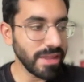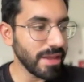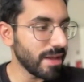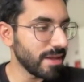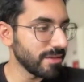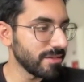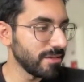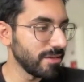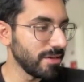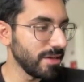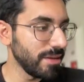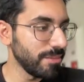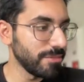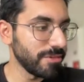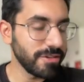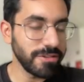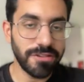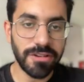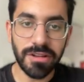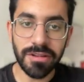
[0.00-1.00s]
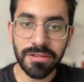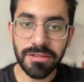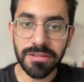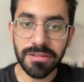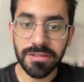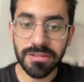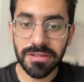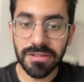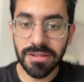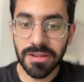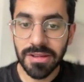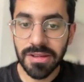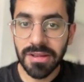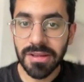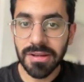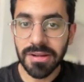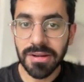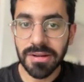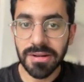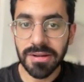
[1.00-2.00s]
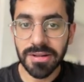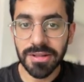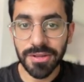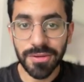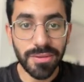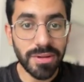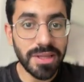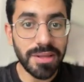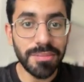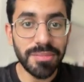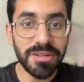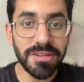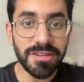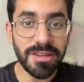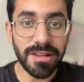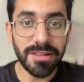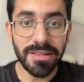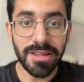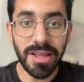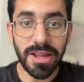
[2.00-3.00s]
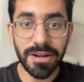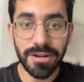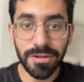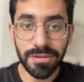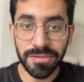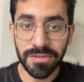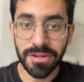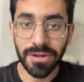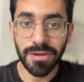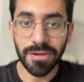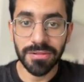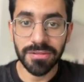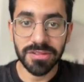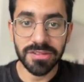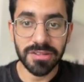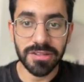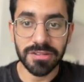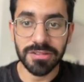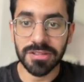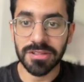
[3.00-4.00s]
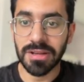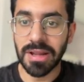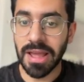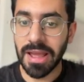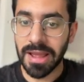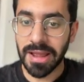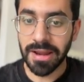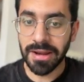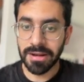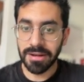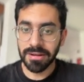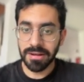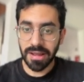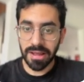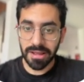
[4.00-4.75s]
As the name suggests, you keep this at the end of the conversation. And